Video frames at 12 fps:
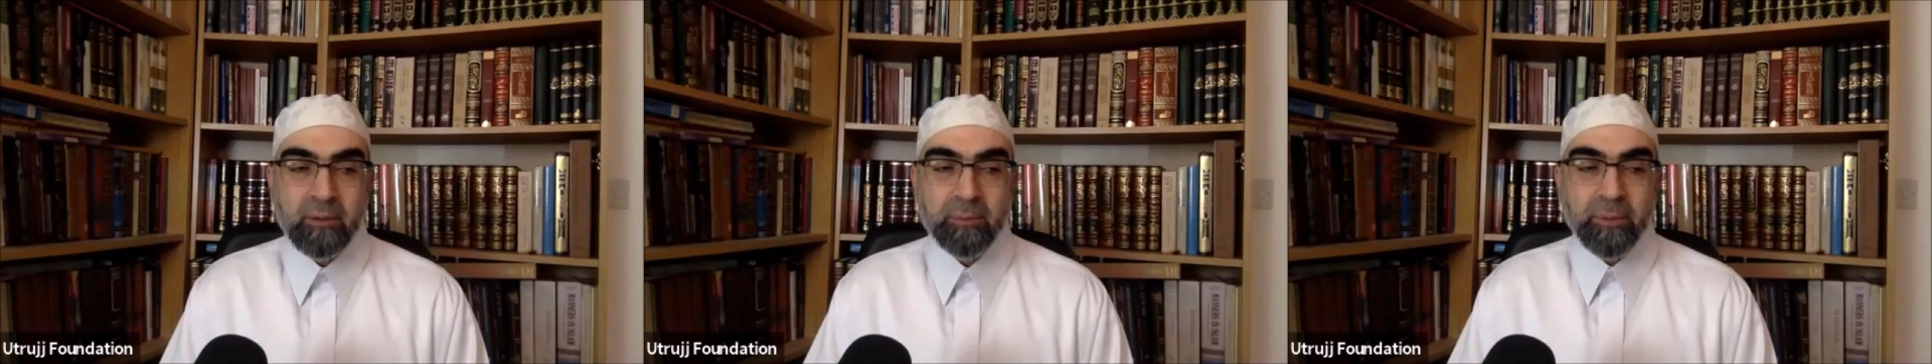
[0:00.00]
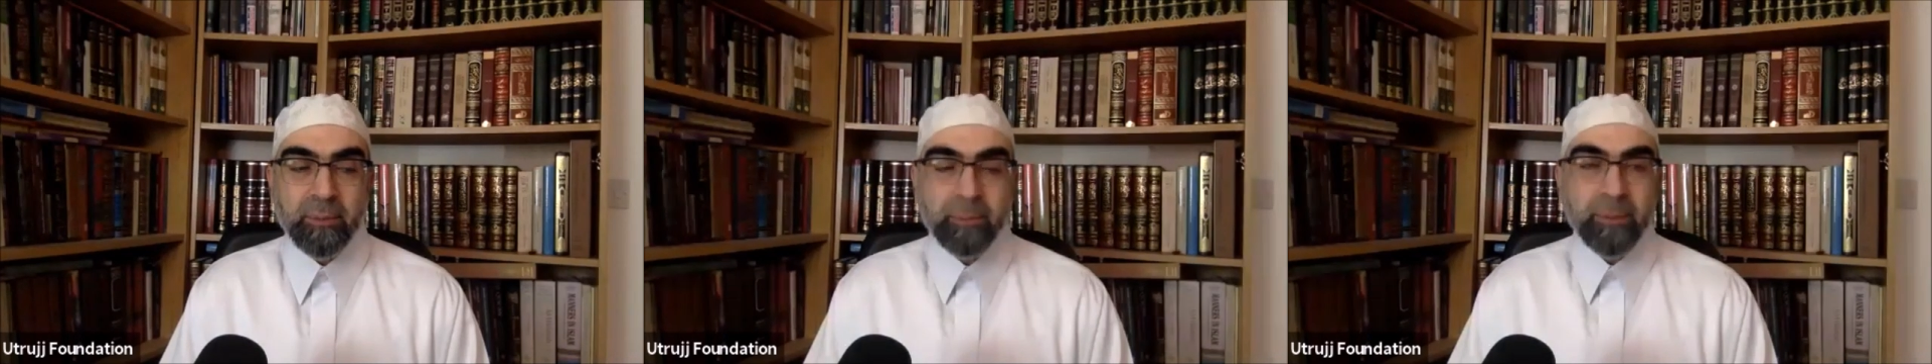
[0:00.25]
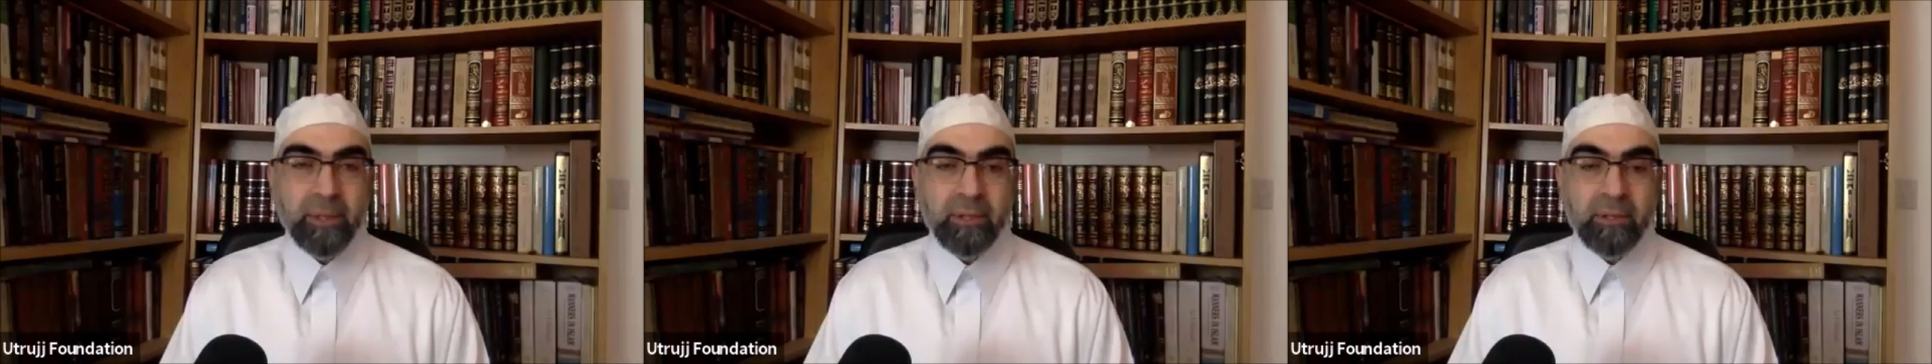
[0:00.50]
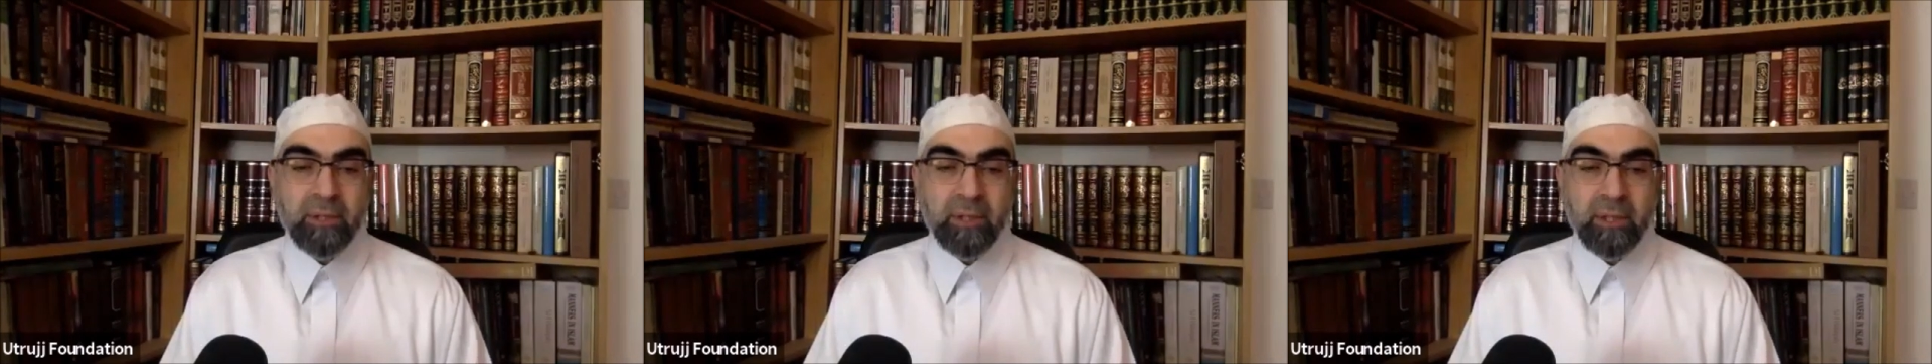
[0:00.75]

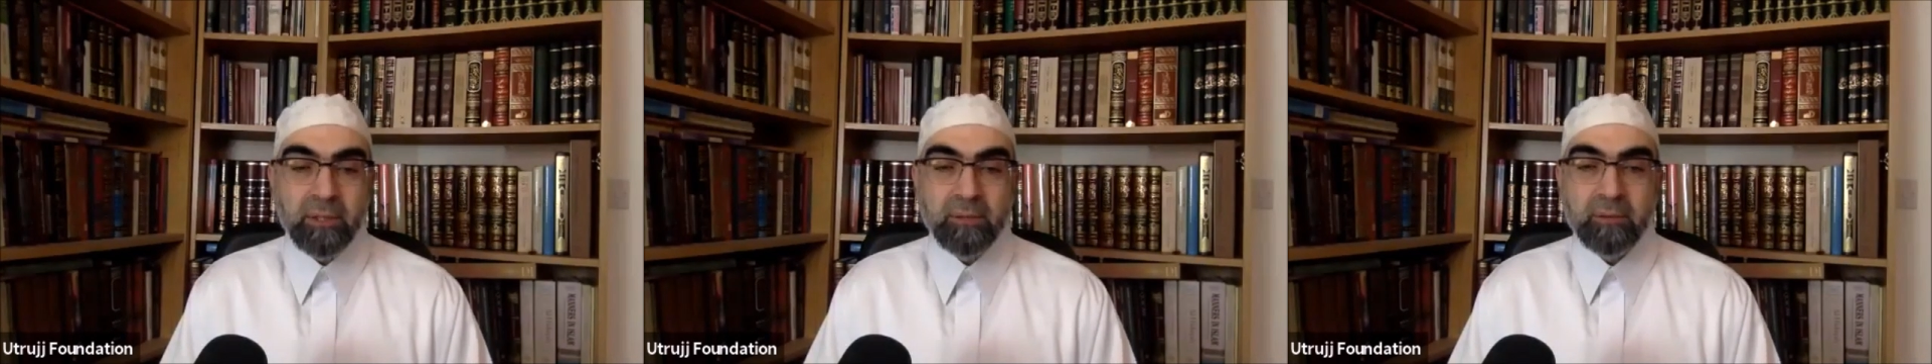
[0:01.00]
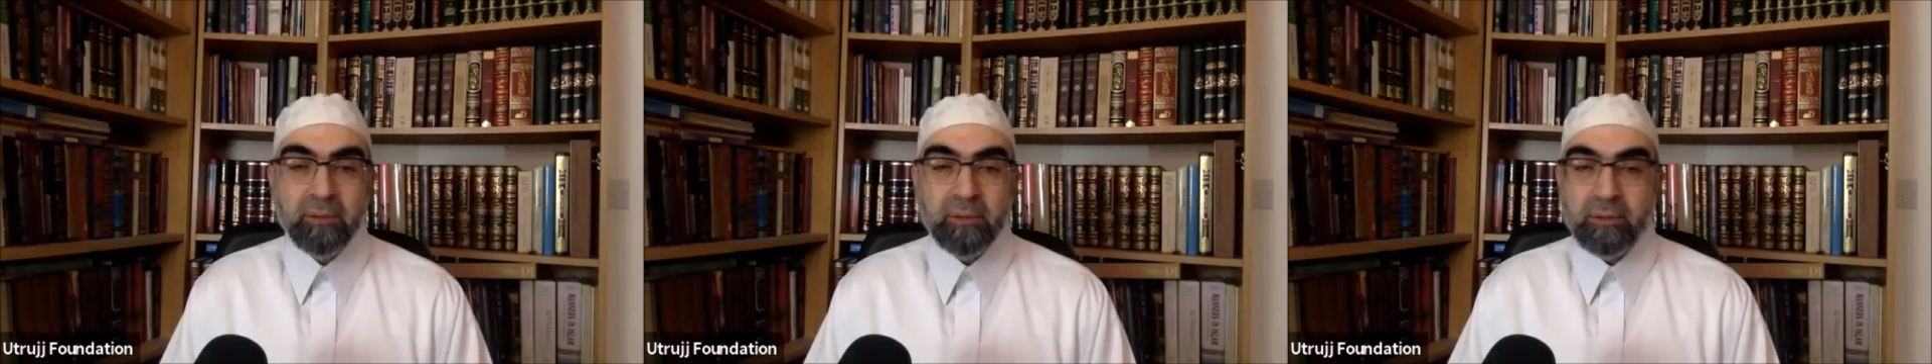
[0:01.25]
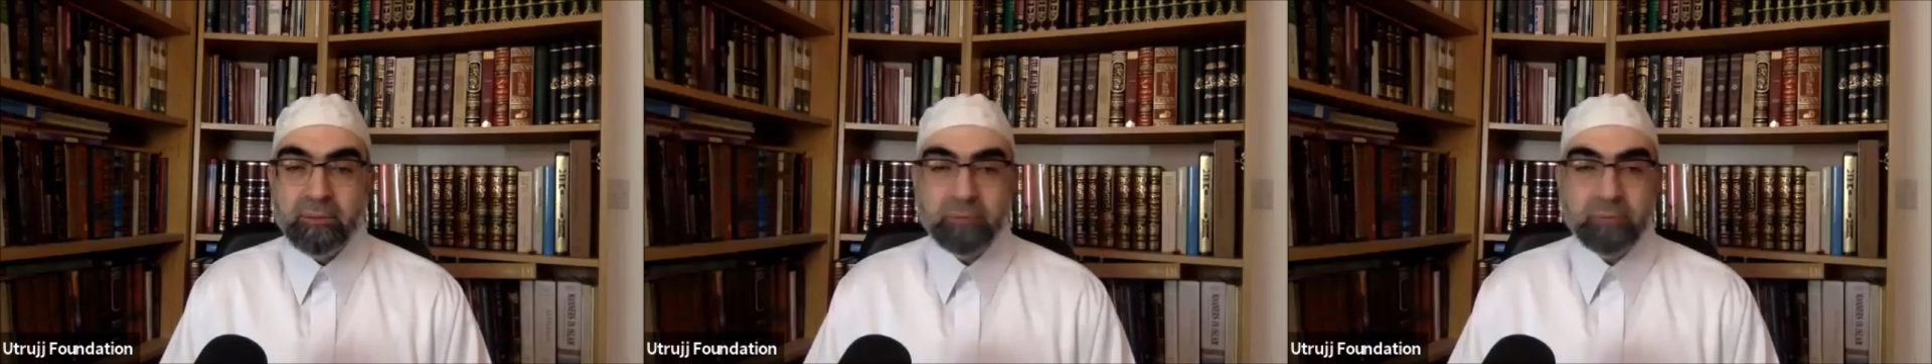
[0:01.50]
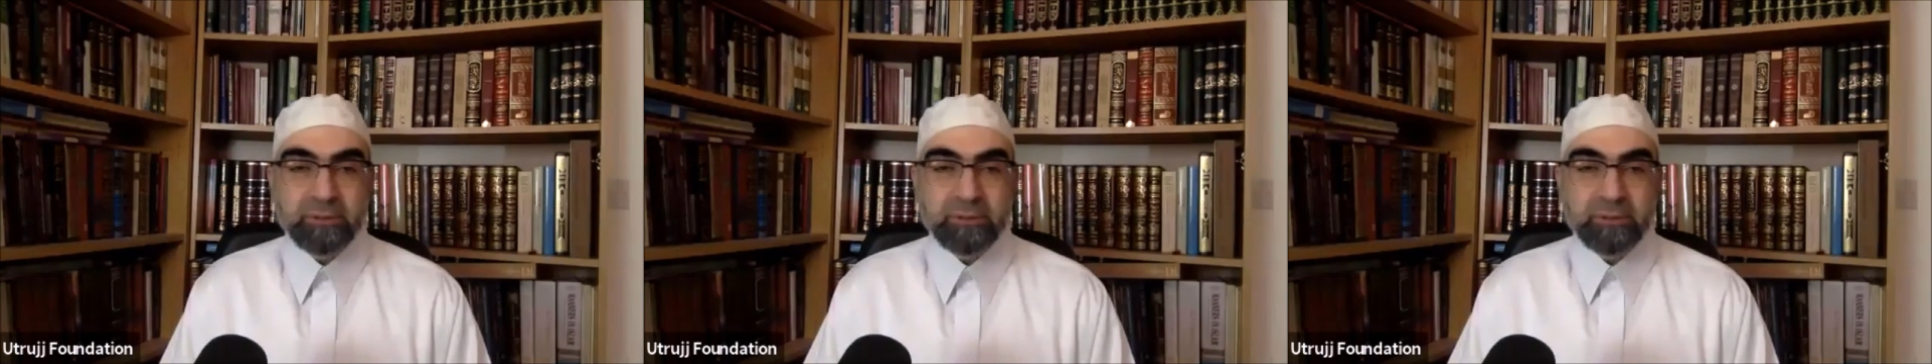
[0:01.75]
preparation,